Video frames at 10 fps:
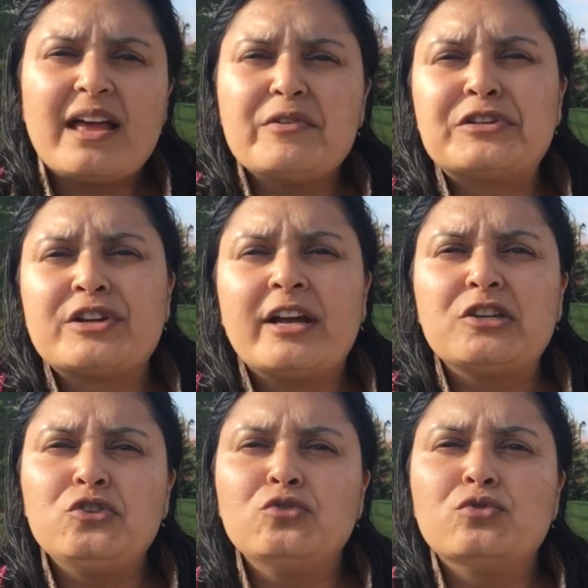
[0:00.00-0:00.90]
I wish I
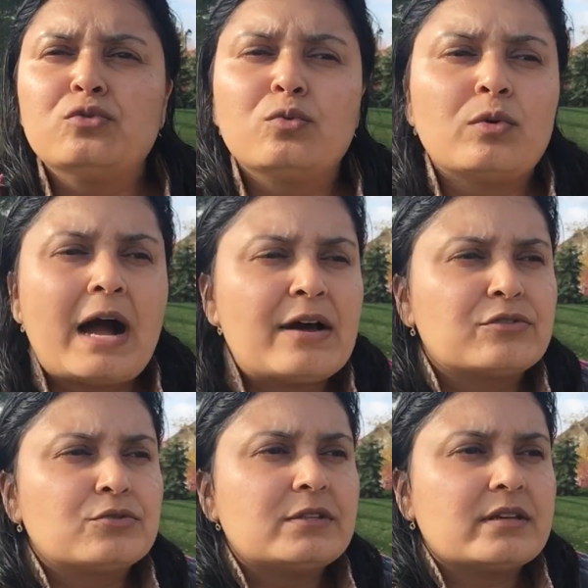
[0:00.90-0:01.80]
knew how
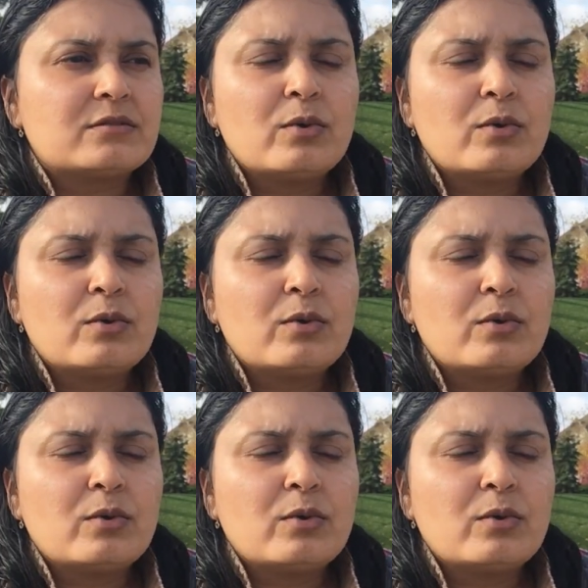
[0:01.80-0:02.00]
to do this.